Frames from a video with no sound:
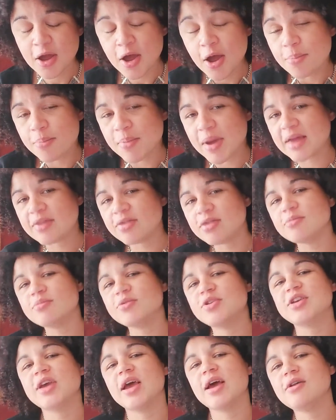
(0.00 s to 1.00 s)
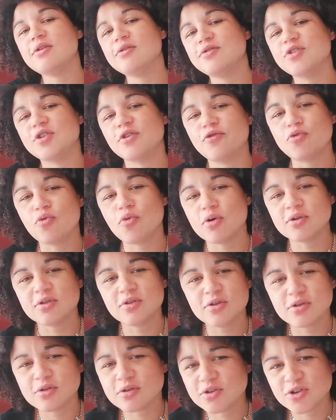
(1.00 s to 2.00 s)
Men themselves have
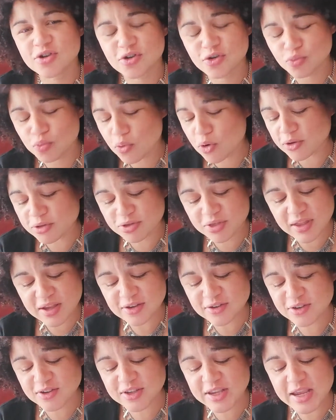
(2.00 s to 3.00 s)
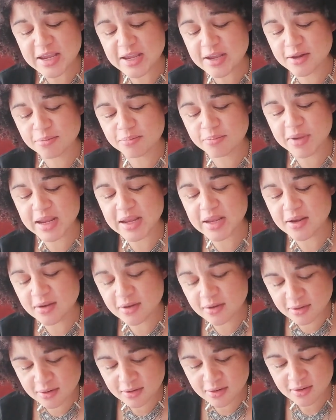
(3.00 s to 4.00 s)
wondered just what they see in me.
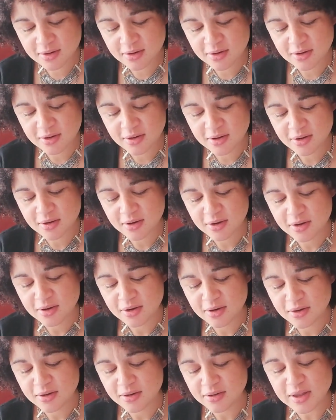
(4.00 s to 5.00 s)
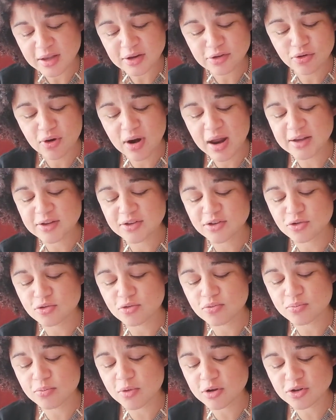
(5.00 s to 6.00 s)
They try so
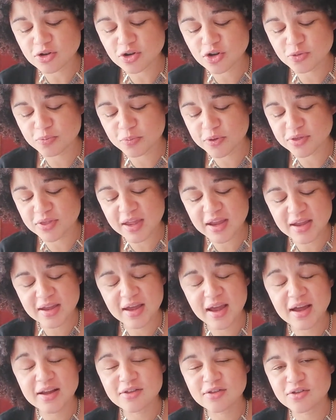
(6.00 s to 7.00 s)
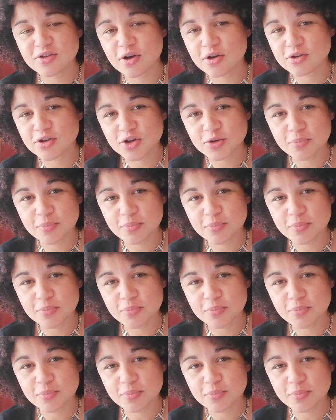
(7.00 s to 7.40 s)
much, but they can't touch